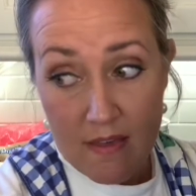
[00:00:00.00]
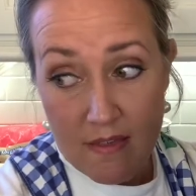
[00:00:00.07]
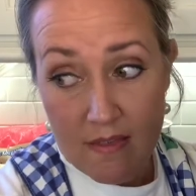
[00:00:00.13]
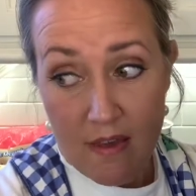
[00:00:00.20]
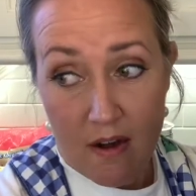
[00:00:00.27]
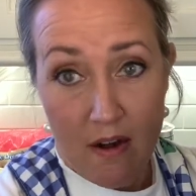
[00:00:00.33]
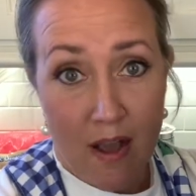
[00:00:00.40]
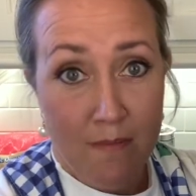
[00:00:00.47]

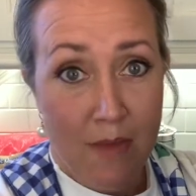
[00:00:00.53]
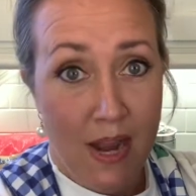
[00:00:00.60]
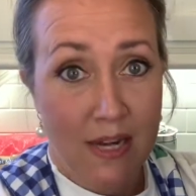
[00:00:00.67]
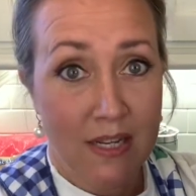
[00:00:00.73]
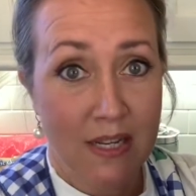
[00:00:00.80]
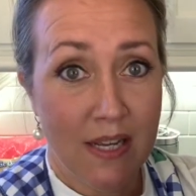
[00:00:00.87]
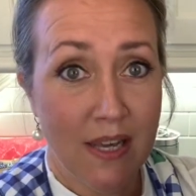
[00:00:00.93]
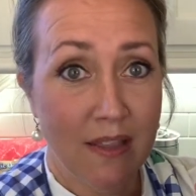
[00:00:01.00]
They're not
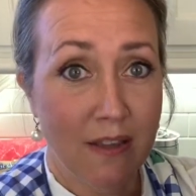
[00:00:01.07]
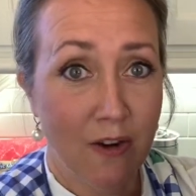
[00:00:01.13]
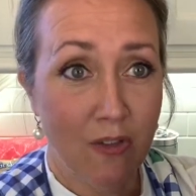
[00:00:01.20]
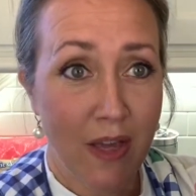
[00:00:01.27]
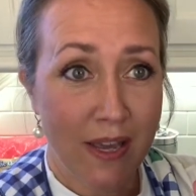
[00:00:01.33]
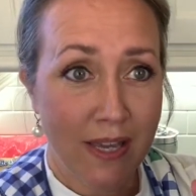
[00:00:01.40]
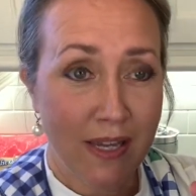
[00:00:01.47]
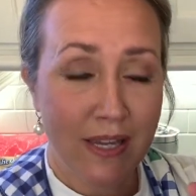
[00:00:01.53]
minding it, they're
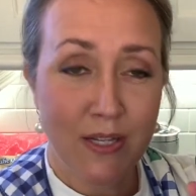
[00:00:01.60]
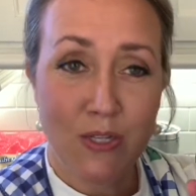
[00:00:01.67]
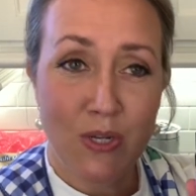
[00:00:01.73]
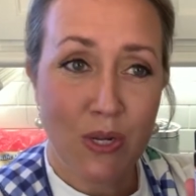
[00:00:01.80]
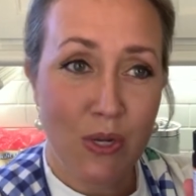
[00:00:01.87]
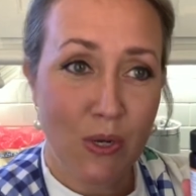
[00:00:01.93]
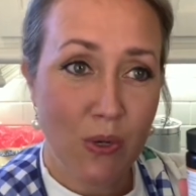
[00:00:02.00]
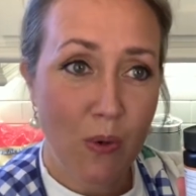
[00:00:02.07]
liking it
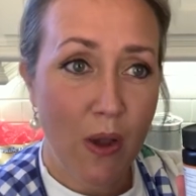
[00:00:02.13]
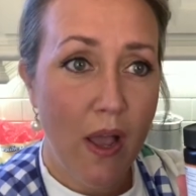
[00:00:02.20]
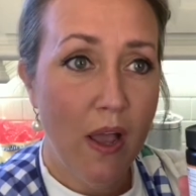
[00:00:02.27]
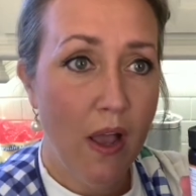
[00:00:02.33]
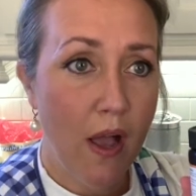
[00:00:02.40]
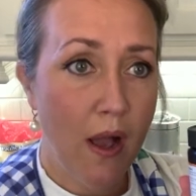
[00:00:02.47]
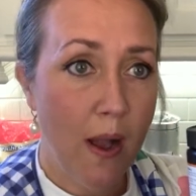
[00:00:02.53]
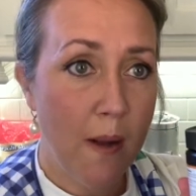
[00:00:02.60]
too,
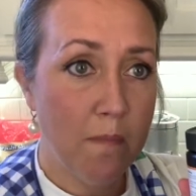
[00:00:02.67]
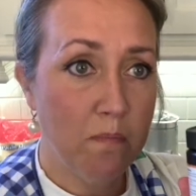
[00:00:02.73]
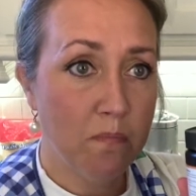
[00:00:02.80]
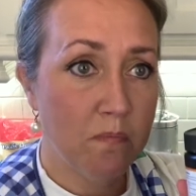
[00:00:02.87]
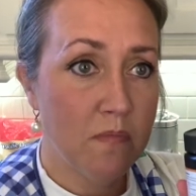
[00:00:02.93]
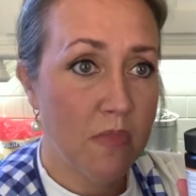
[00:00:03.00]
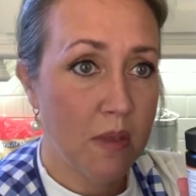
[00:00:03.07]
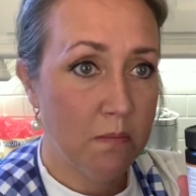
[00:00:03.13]
um,
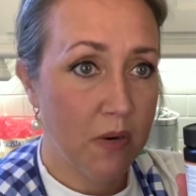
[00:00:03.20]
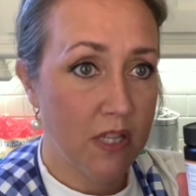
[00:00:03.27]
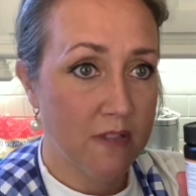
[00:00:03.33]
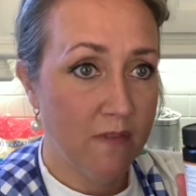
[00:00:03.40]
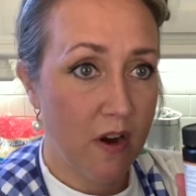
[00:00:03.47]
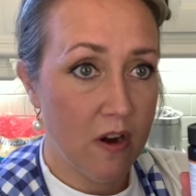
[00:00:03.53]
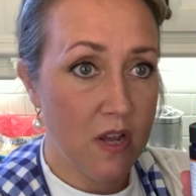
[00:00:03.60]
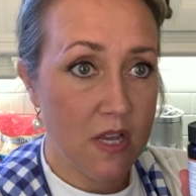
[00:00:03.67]
but it's
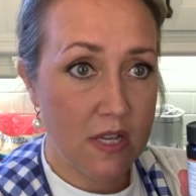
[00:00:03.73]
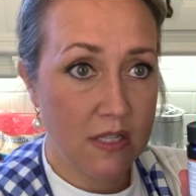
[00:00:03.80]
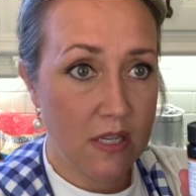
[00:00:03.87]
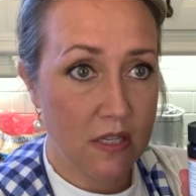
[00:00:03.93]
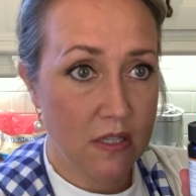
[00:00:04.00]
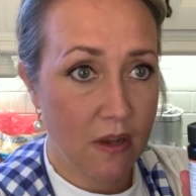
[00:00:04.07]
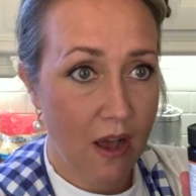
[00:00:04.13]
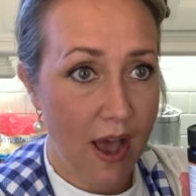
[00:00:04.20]
very easy.
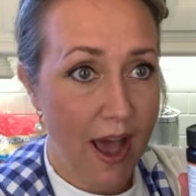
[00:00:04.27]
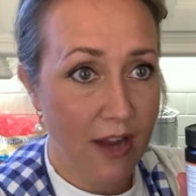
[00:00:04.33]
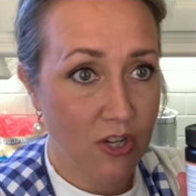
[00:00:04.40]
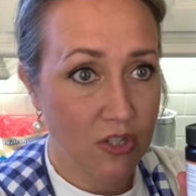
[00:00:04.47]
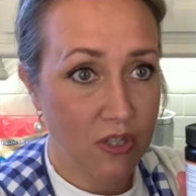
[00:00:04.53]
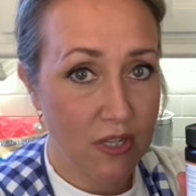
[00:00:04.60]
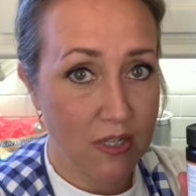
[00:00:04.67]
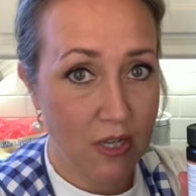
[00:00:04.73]
So I
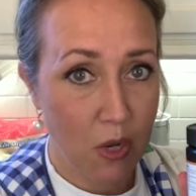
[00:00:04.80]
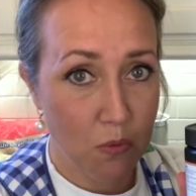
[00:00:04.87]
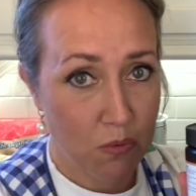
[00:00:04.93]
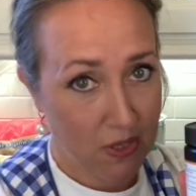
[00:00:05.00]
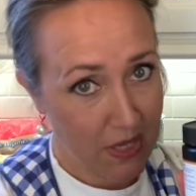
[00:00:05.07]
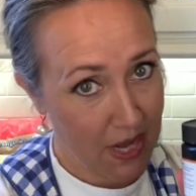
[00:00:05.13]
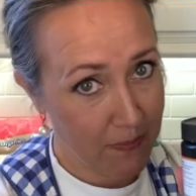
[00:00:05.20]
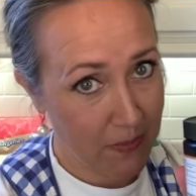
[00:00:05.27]
actually don't
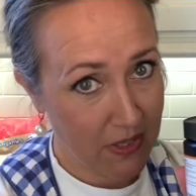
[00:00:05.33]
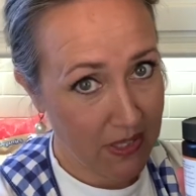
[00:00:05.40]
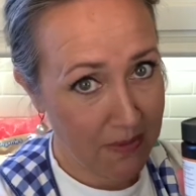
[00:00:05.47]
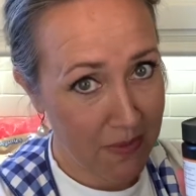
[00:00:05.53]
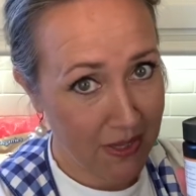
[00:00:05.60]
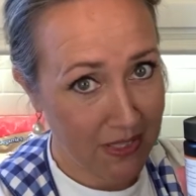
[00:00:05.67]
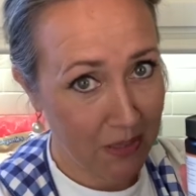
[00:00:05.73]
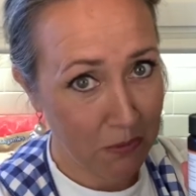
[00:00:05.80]
keep this in
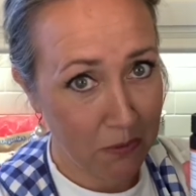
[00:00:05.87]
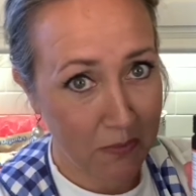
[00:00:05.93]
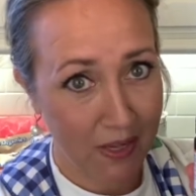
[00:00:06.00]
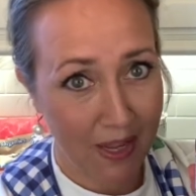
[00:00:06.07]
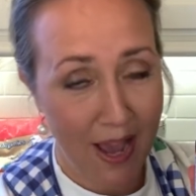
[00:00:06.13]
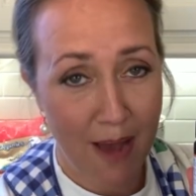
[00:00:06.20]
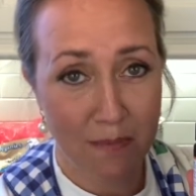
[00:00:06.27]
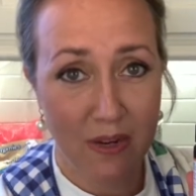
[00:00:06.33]
my
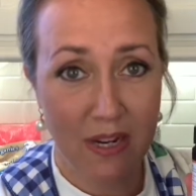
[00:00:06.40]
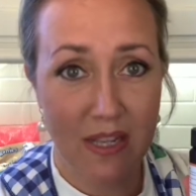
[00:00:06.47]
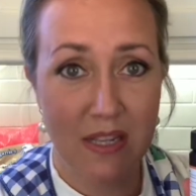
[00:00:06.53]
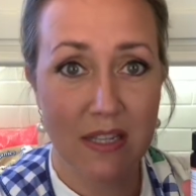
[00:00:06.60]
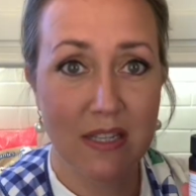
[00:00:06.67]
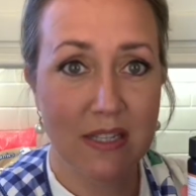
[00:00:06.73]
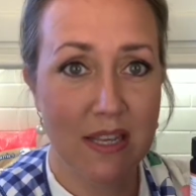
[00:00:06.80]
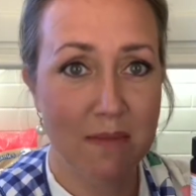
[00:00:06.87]
supplement cabinet, it
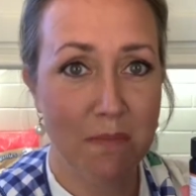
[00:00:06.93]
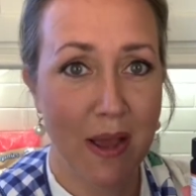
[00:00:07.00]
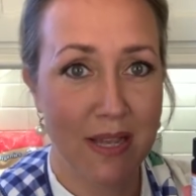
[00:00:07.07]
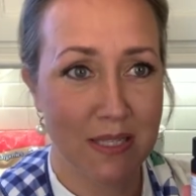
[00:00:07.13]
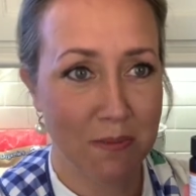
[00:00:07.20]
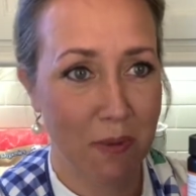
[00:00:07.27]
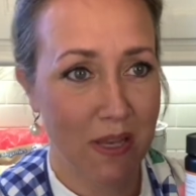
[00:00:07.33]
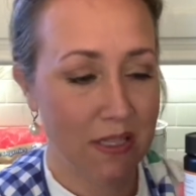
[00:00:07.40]
is in my
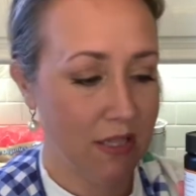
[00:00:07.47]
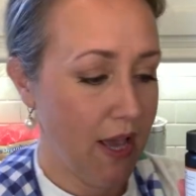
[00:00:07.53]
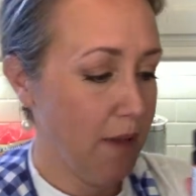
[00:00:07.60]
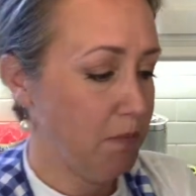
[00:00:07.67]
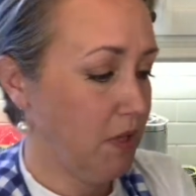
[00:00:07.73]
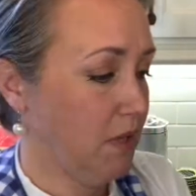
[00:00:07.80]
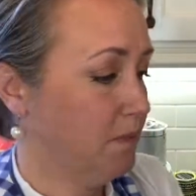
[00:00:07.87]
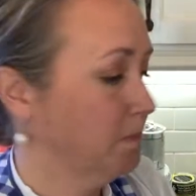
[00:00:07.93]
spice
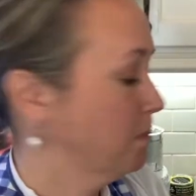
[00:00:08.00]
cabinet.